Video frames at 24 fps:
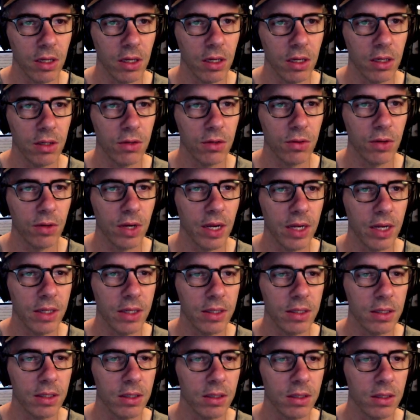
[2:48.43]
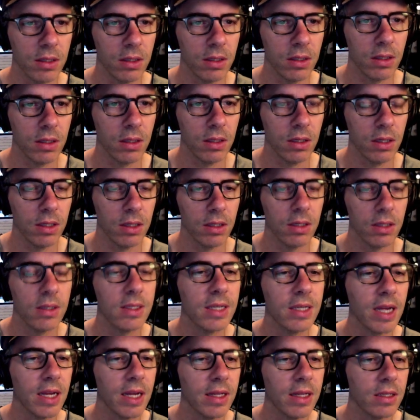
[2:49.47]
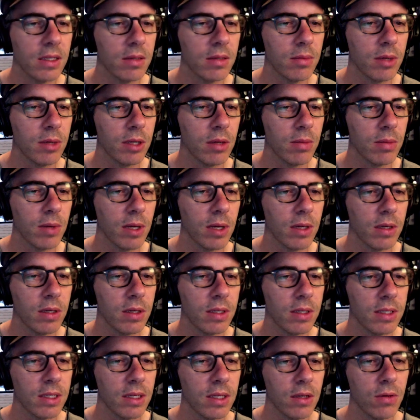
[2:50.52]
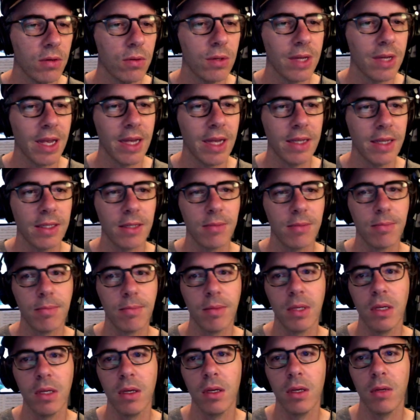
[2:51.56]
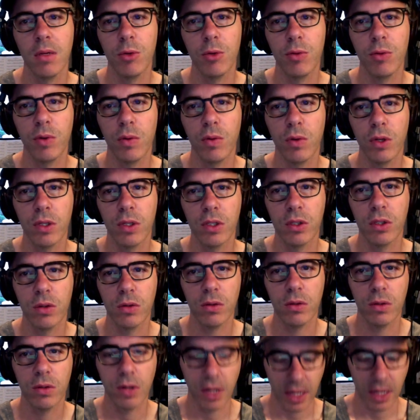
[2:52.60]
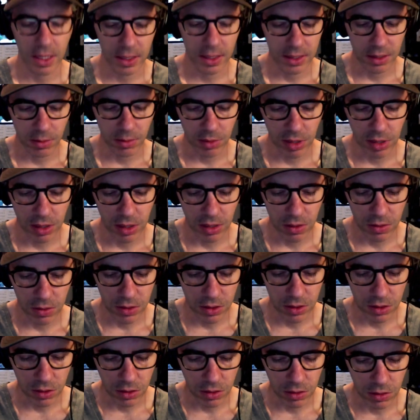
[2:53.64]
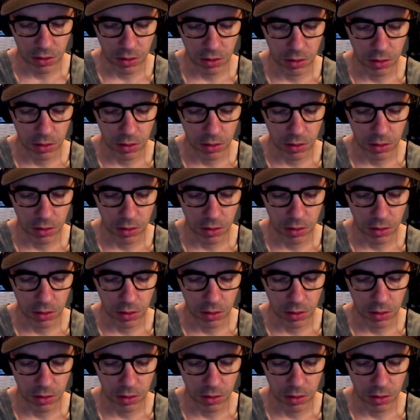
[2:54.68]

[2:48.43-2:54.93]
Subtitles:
it contains, a single case. But we want to add something else, so